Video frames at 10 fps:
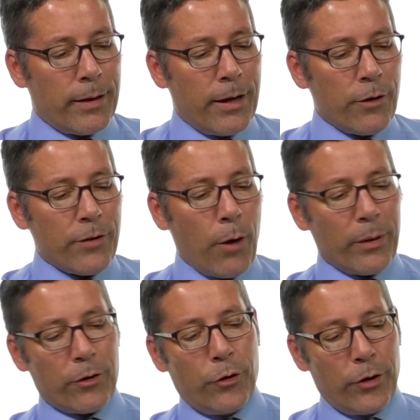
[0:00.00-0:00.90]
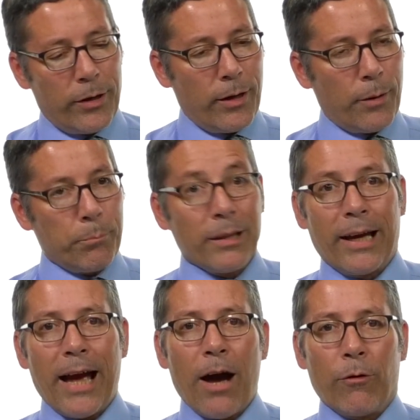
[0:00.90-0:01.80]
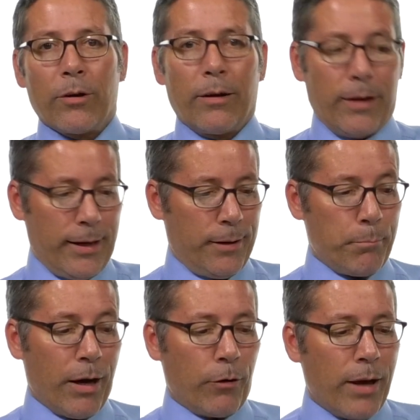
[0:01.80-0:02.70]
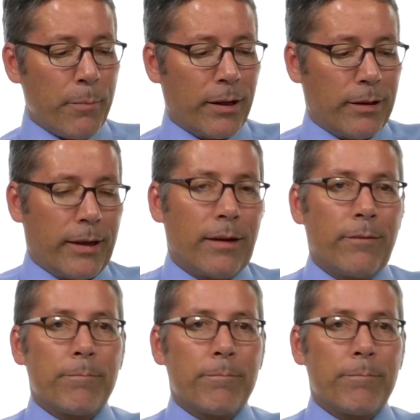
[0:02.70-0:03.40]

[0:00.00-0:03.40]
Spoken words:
Here's how it could play out biochemically.